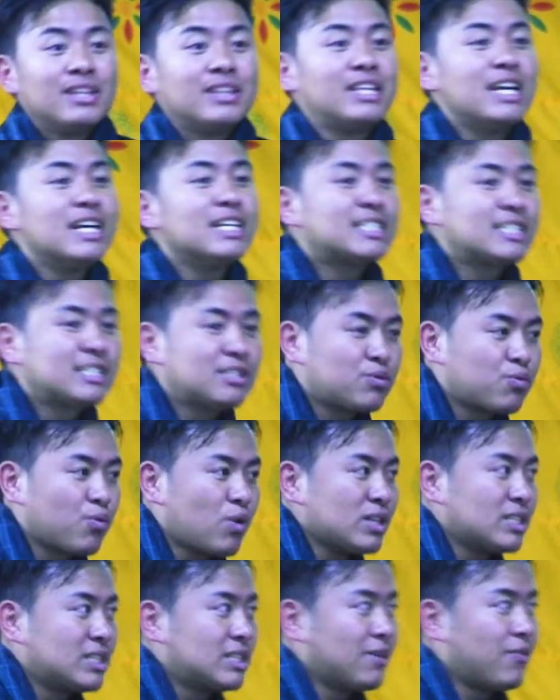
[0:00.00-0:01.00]
This
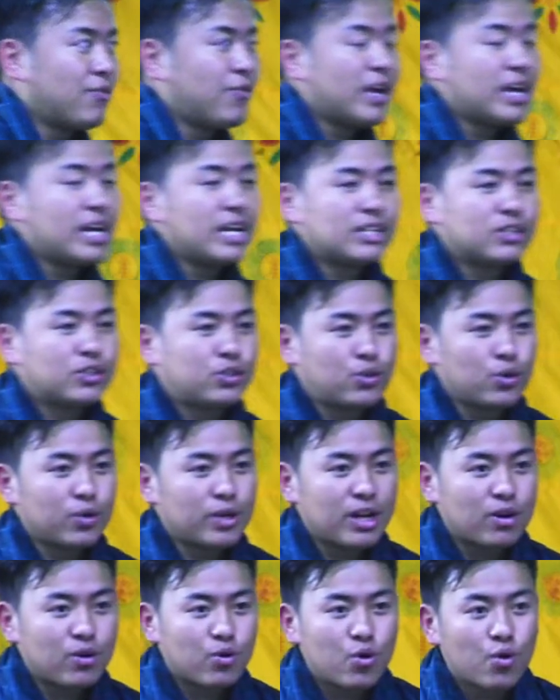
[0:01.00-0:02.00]
was the very
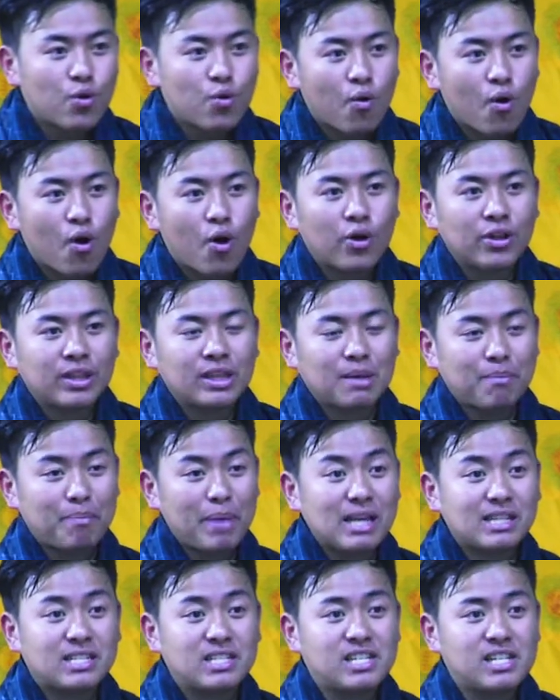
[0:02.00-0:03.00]
student who won the
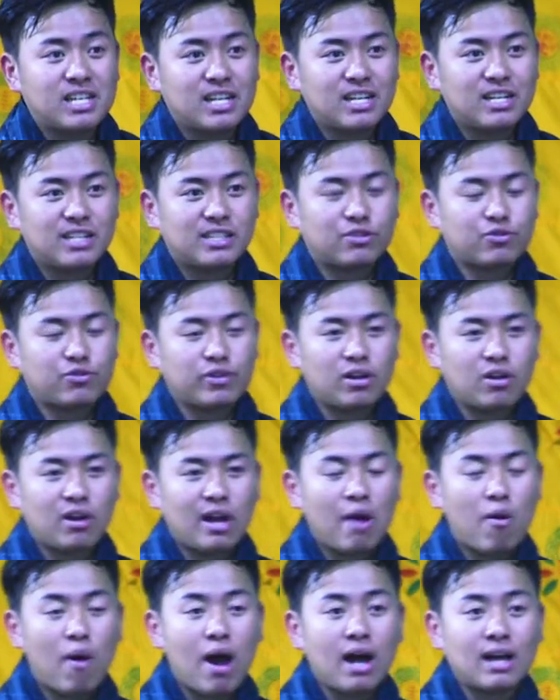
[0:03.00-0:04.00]
best GNH student
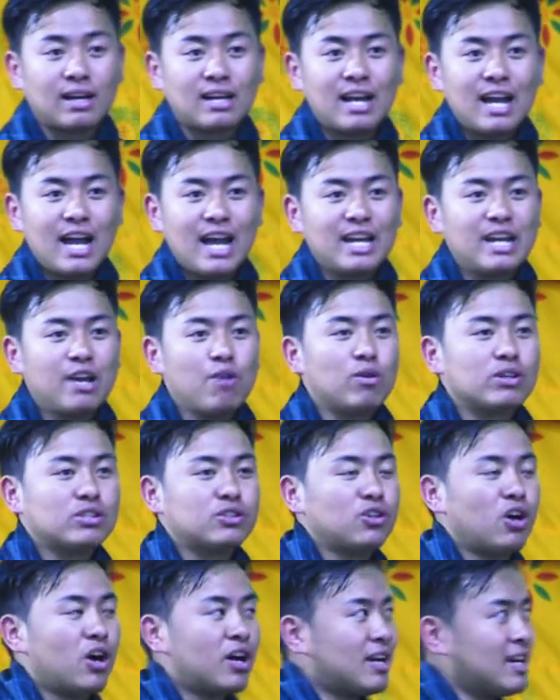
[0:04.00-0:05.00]
award. And he
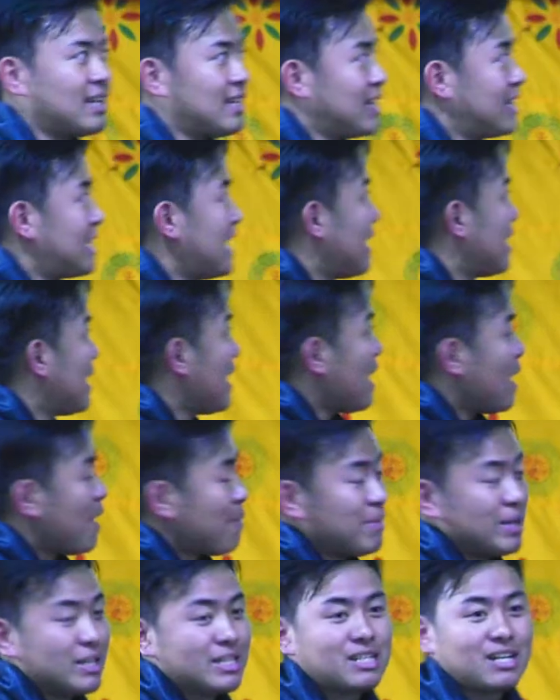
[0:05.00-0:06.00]
was none other than
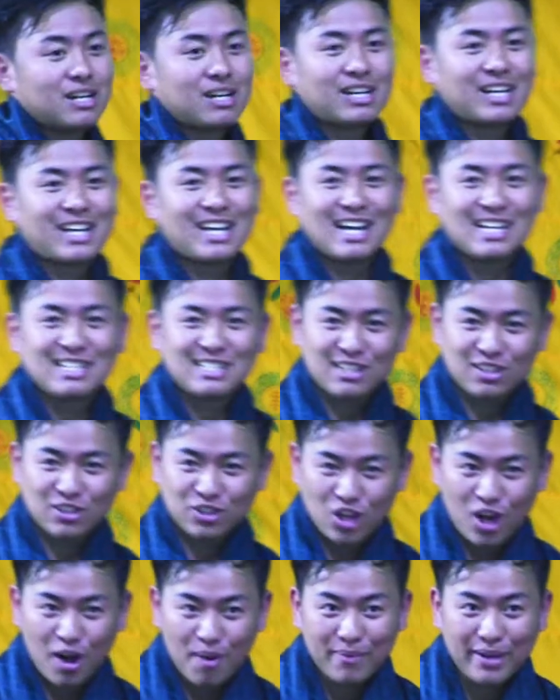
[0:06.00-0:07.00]
Mr. Kelzang
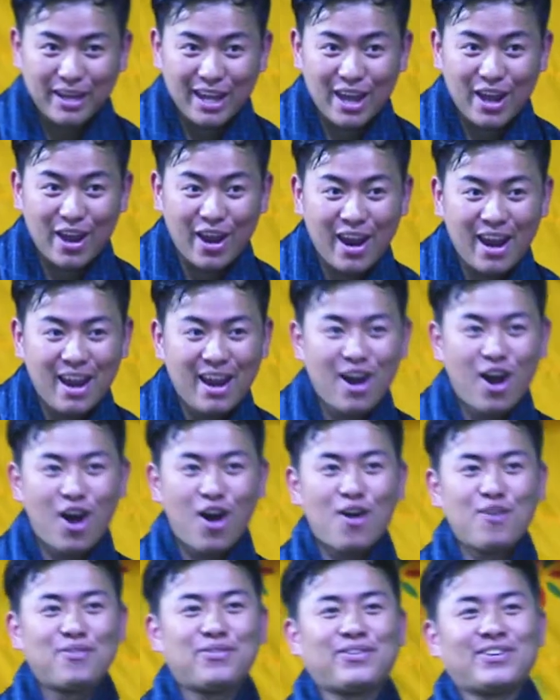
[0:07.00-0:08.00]
Tobgay
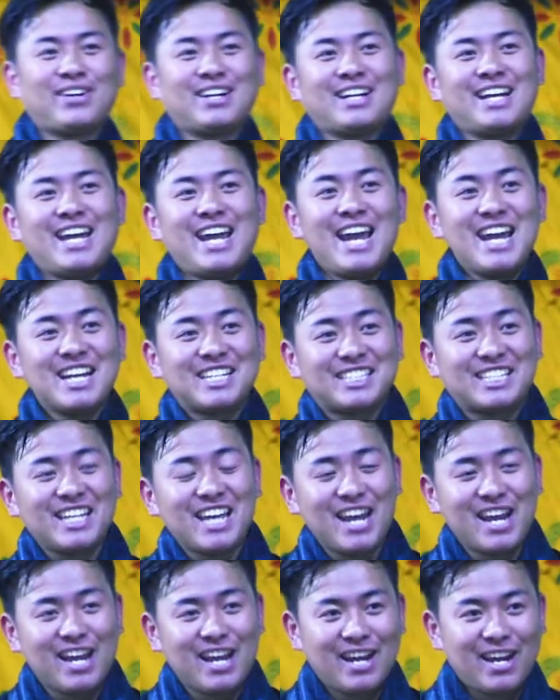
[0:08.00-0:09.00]
of
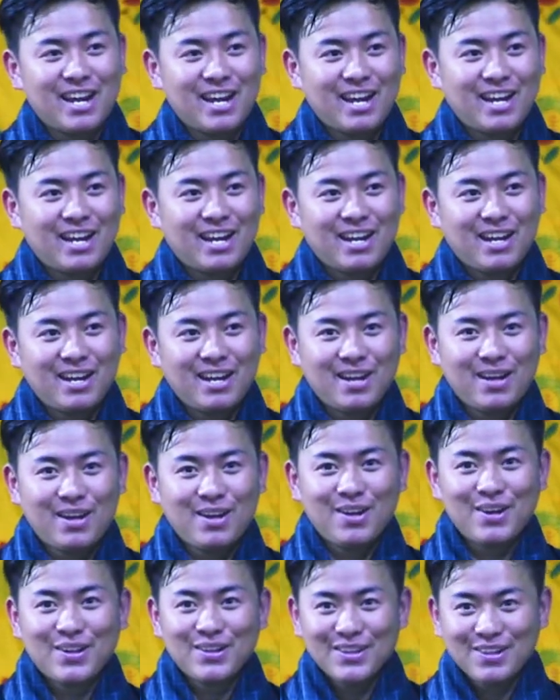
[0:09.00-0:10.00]
8C.
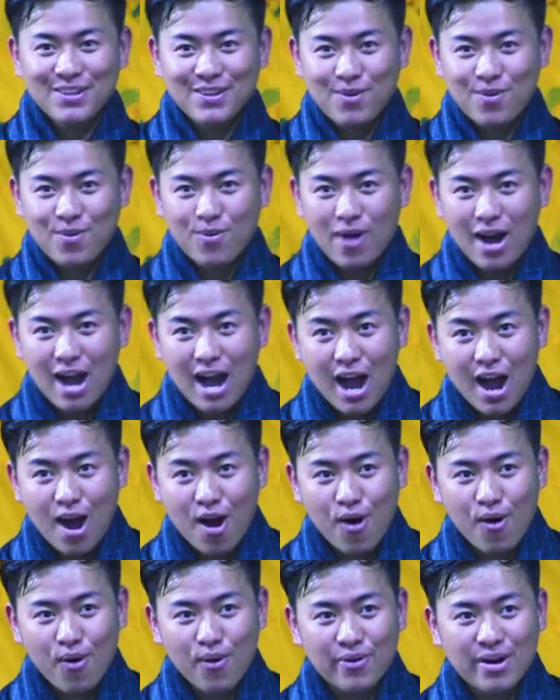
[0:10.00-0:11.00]

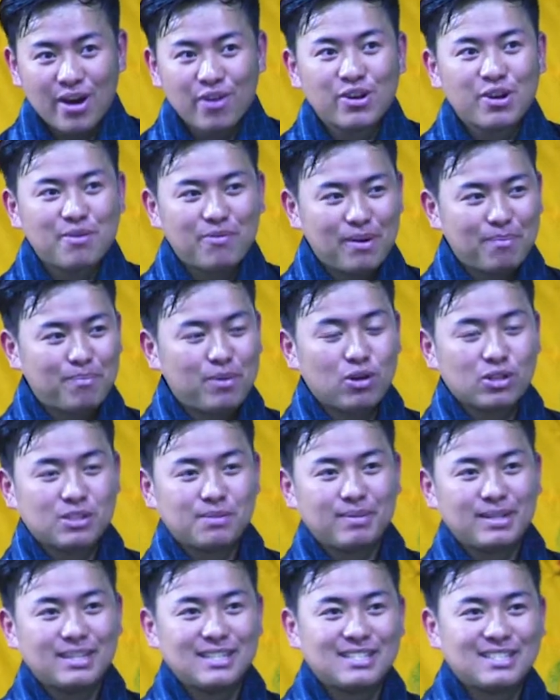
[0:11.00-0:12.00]
Wow, round of
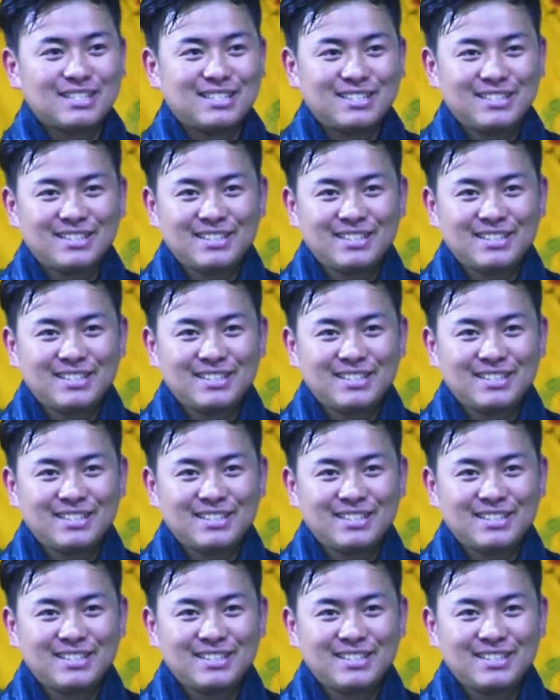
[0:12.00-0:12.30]
applause, please.